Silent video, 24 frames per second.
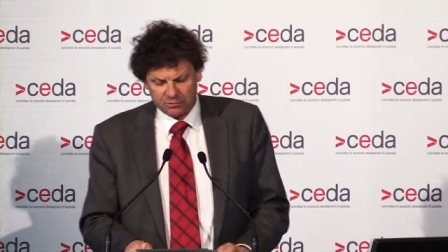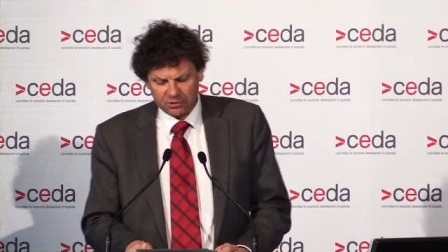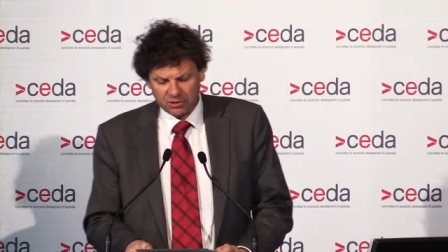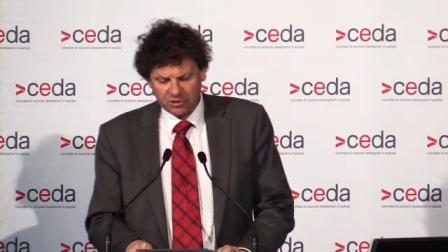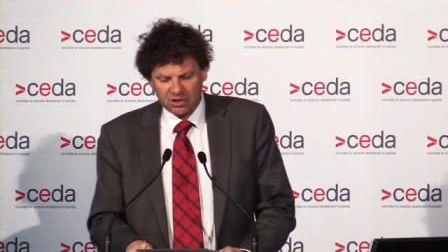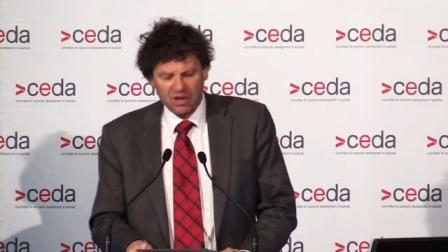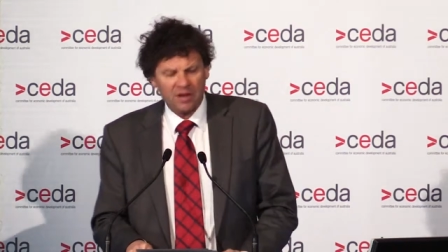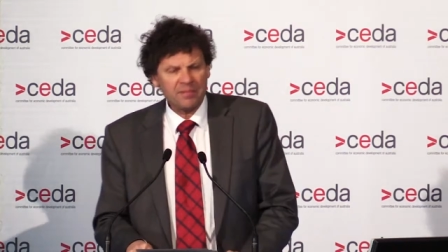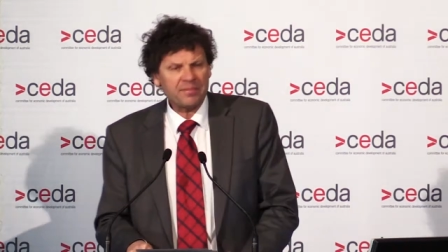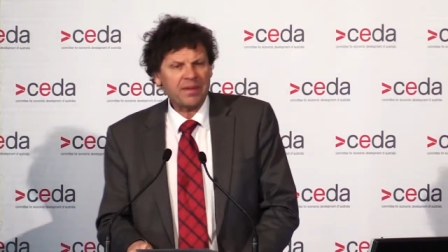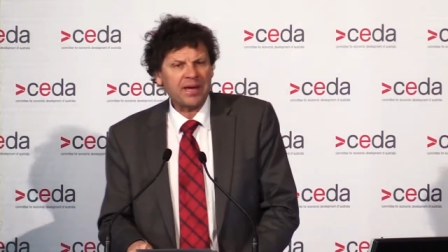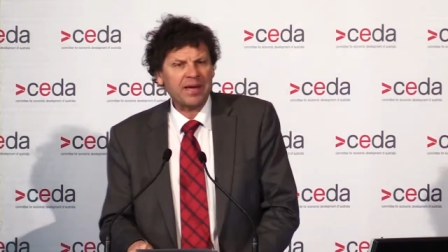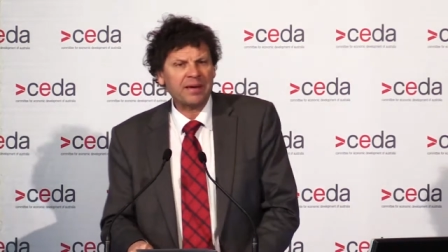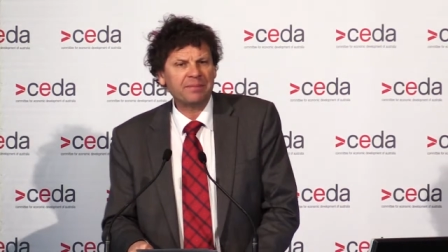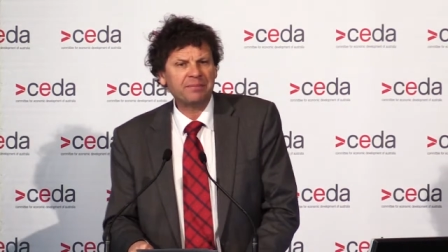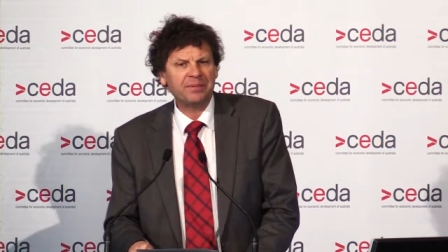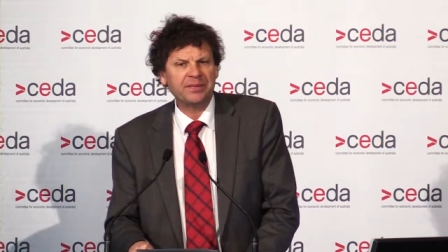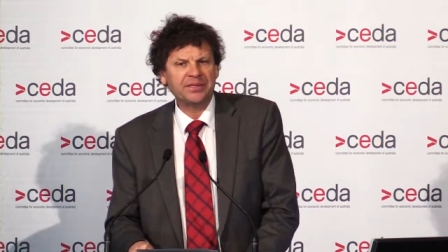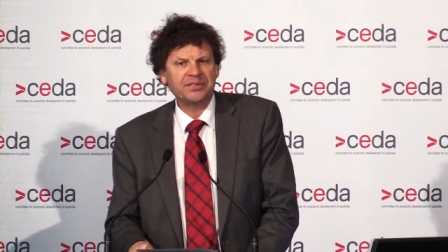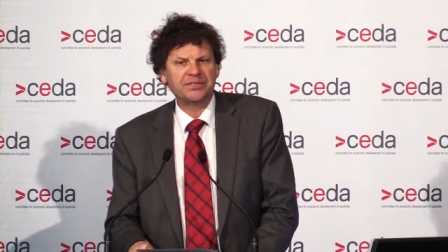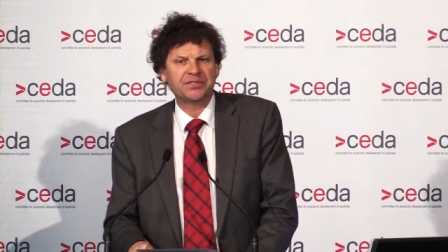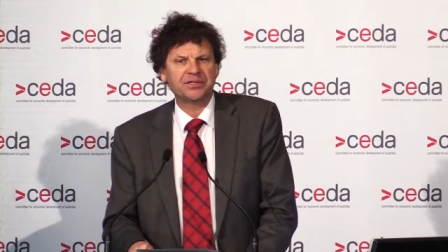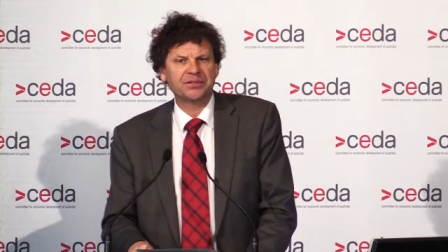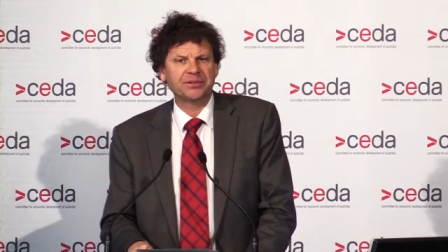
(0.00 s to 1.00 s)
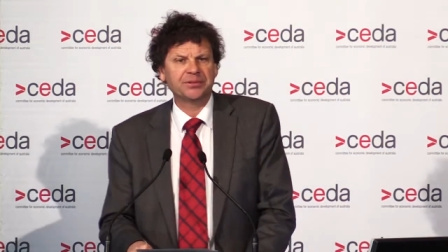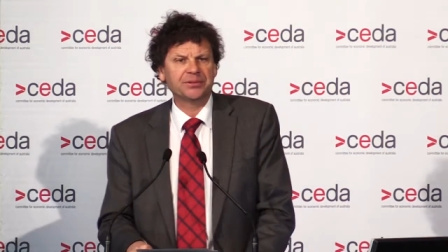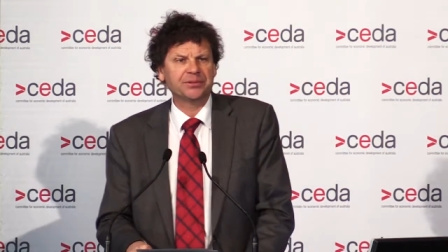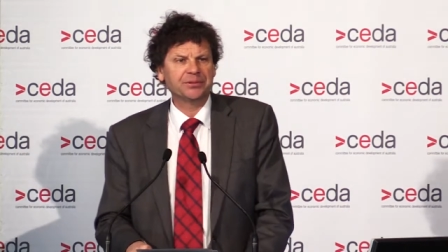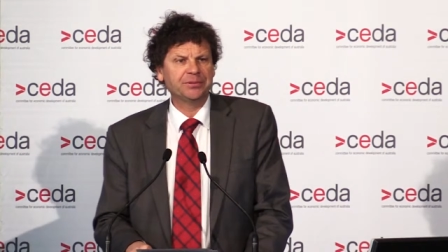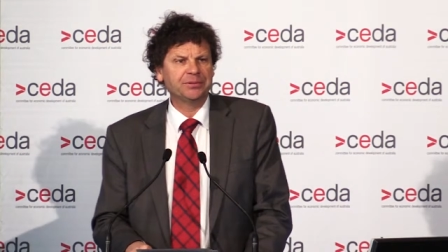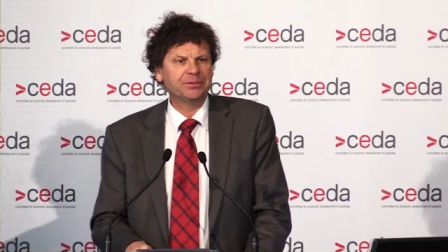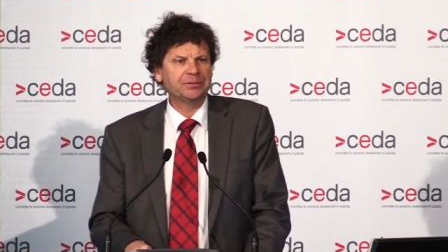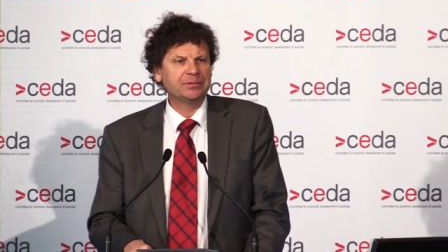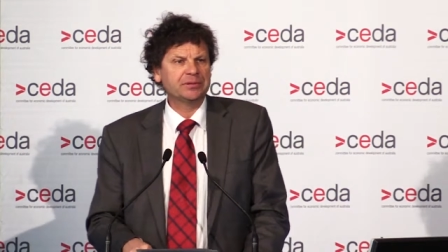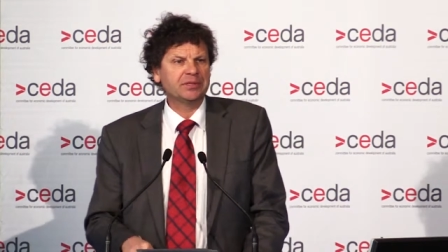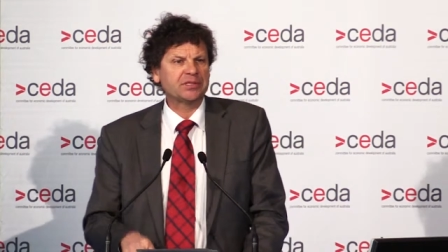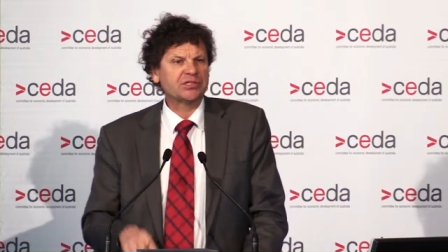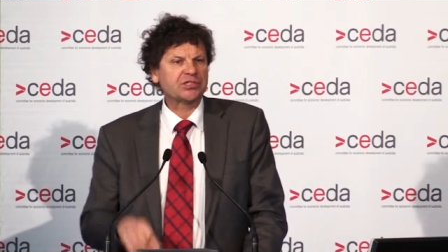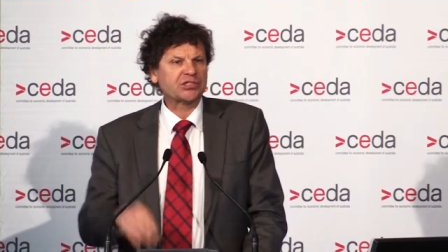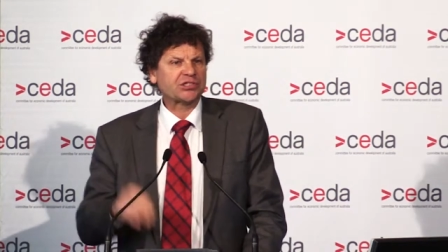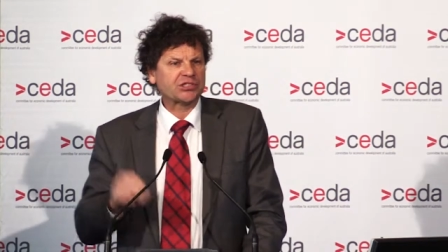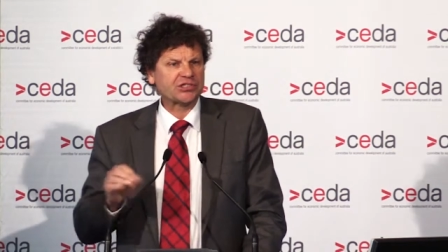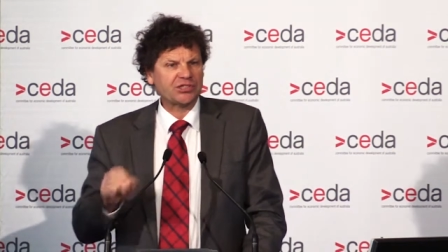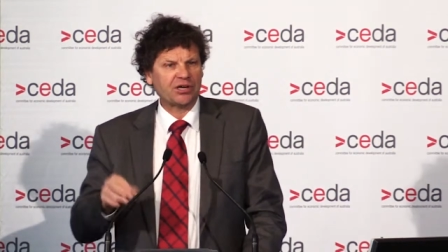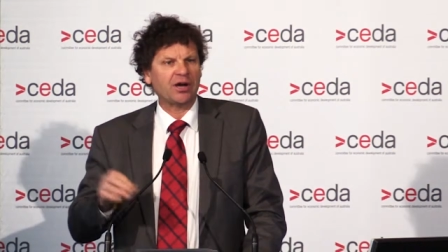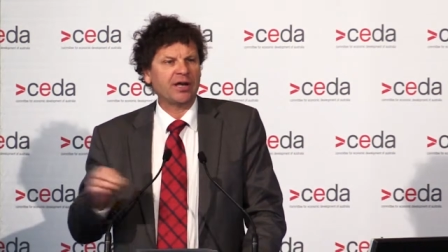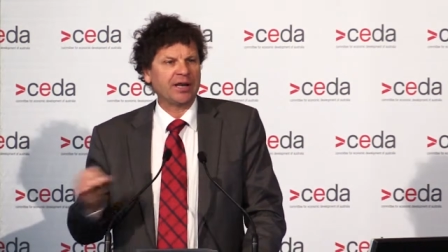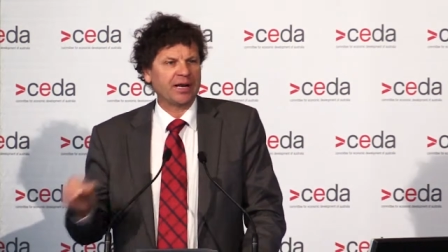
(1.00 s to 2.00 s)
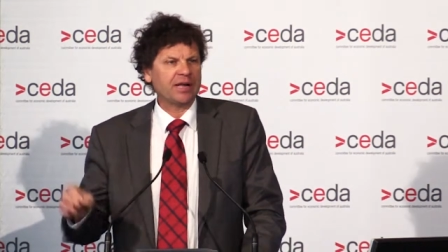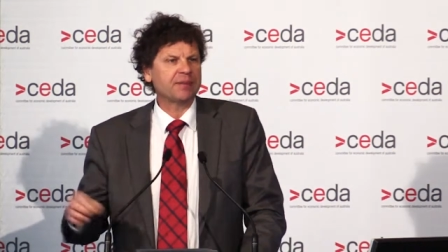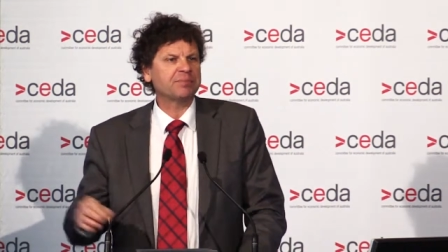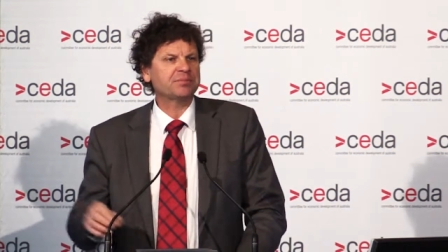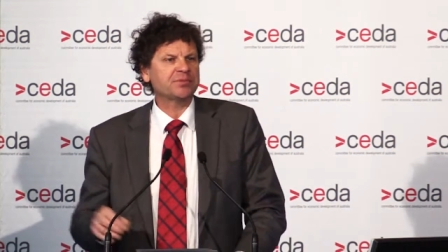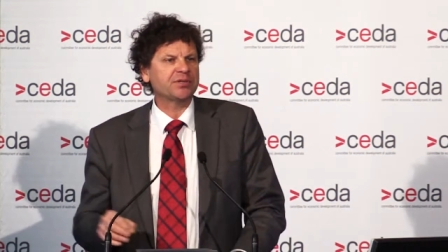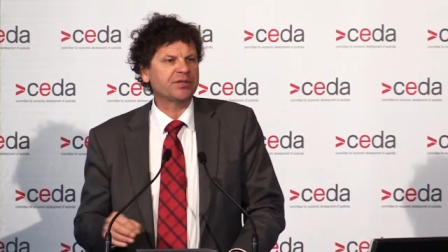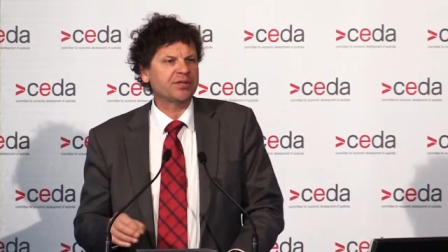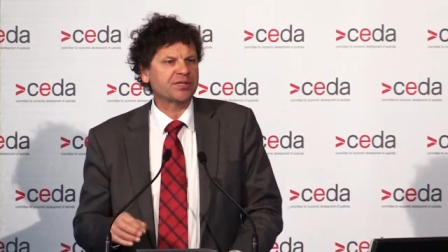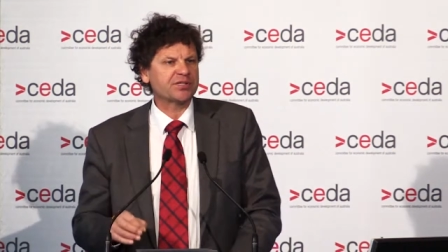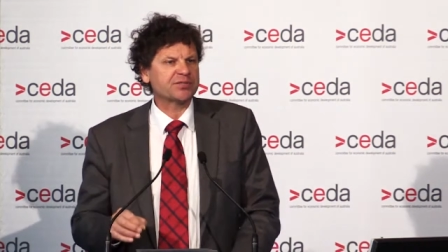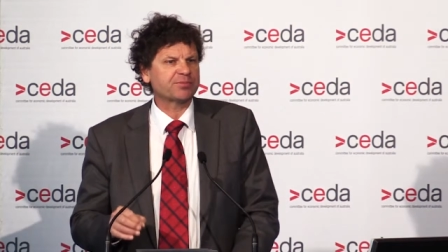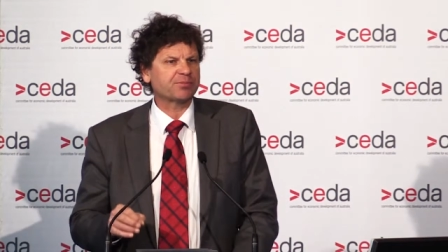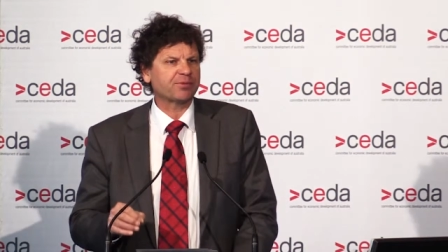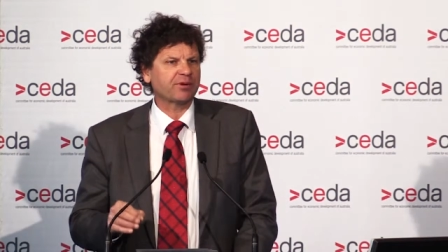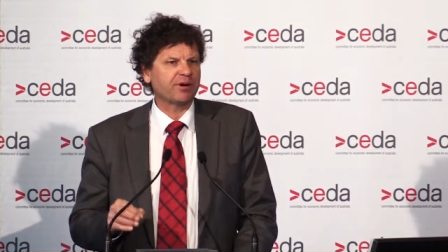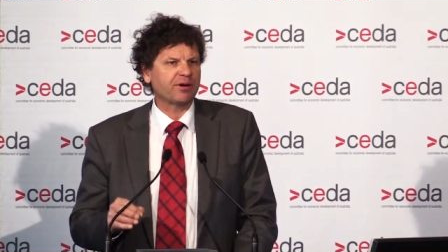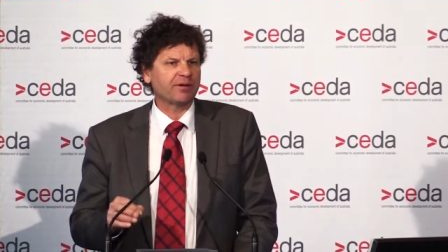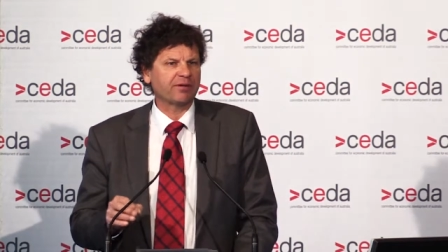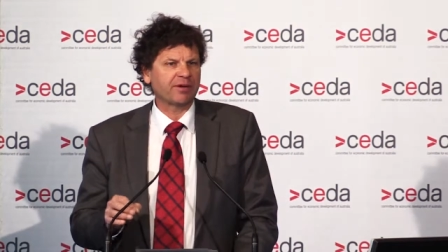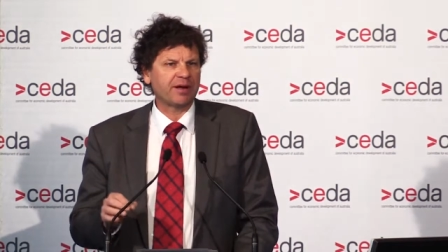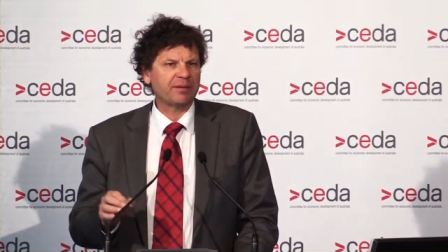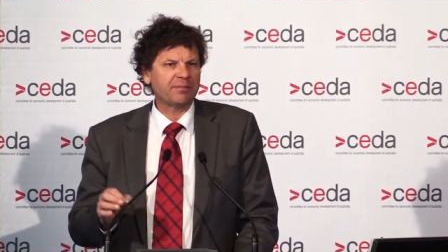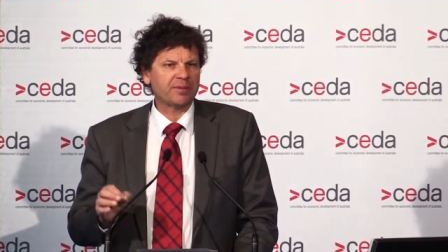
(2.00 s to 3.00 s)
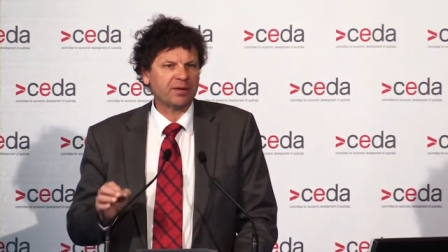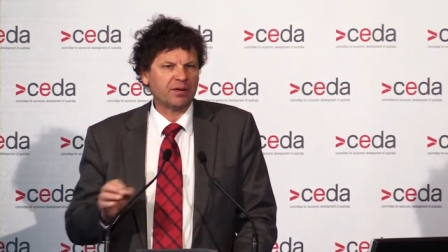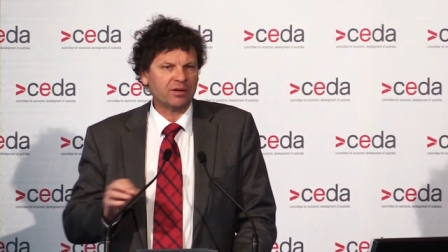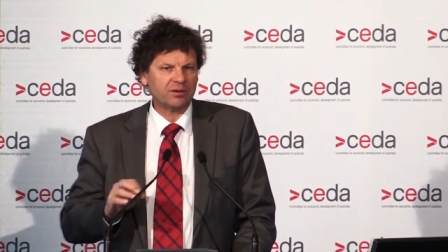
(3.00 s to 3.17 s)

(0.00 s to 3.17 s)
well, look, I'm happy to sign up to this program,